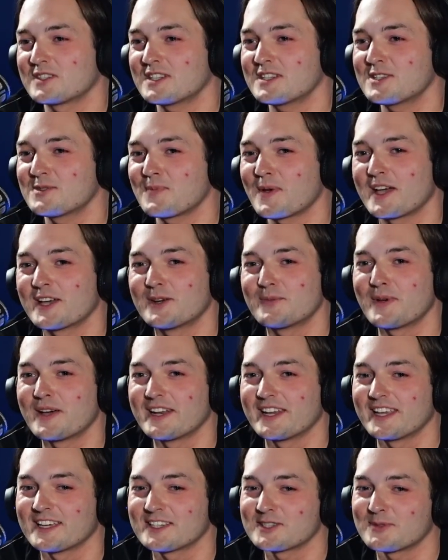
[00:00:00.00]
in
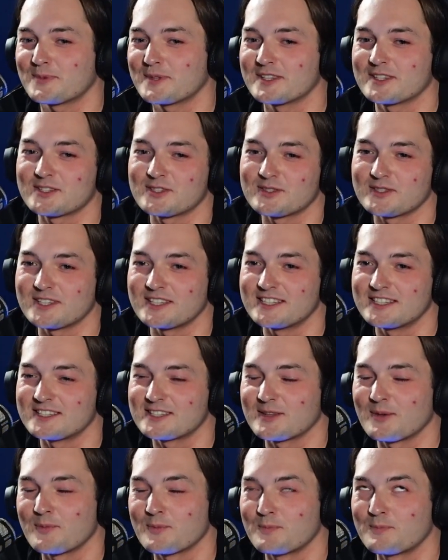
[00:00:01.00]
Spider-Man he has to be,
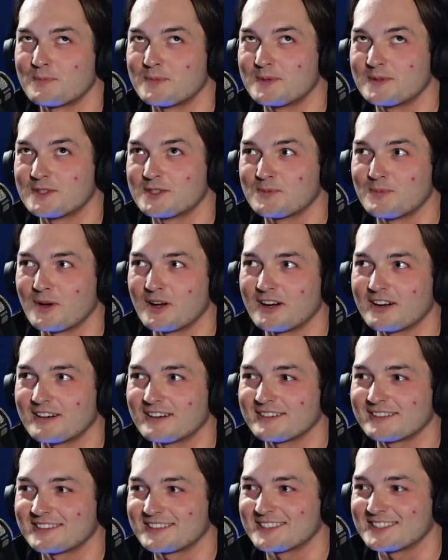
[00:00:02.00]
he's smart
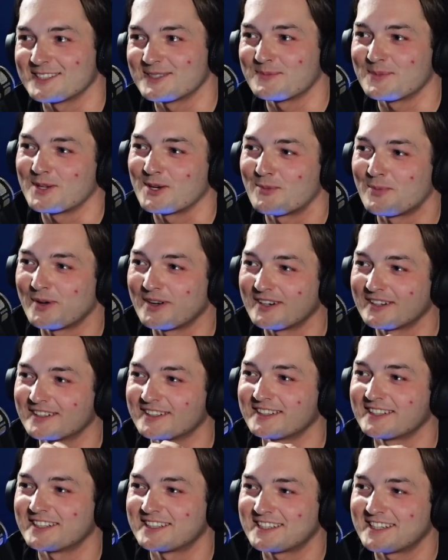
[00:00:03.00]
because he's Peter
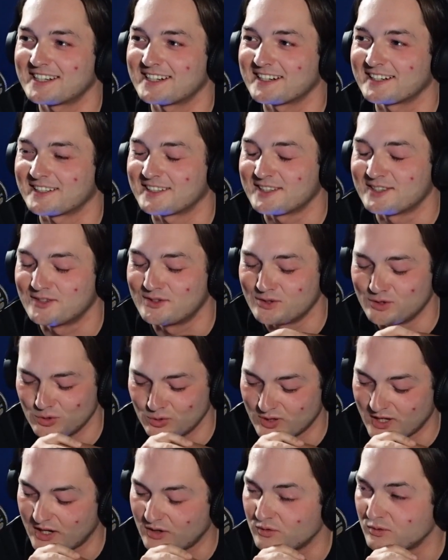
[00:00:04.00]
Parker. He kind of do
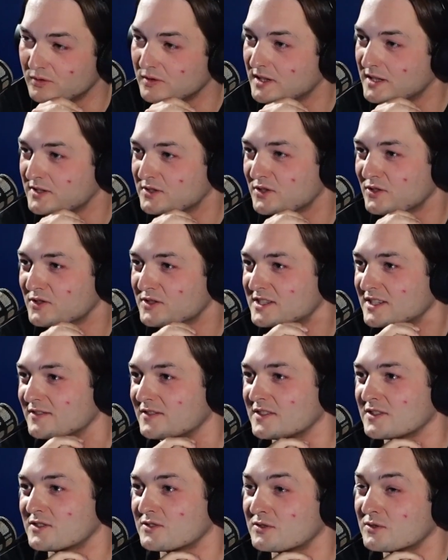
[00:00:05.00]
that. It's not as if
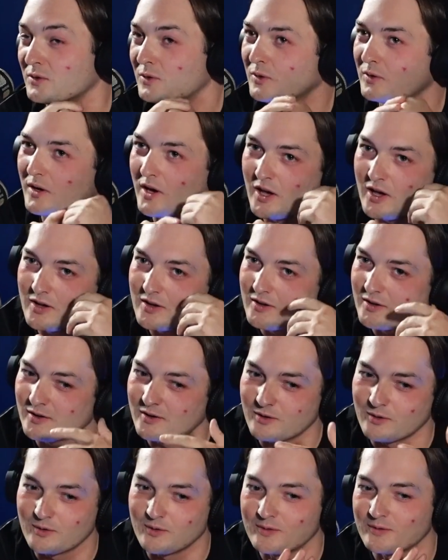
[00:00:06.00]
it's
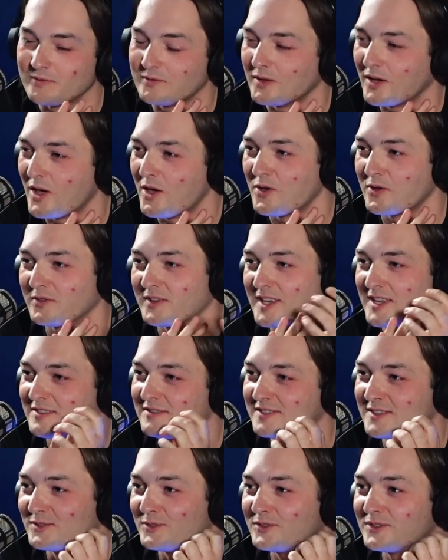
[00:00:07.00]
out of left
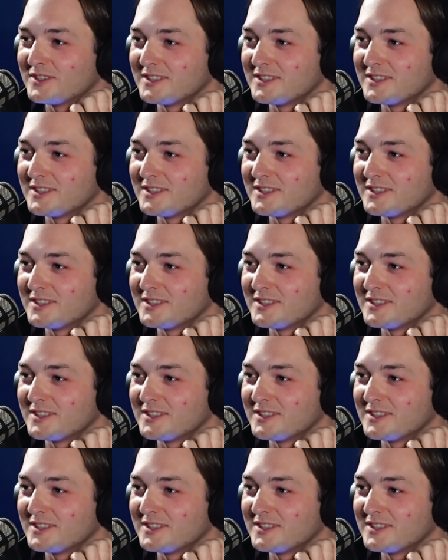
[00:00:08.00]
field.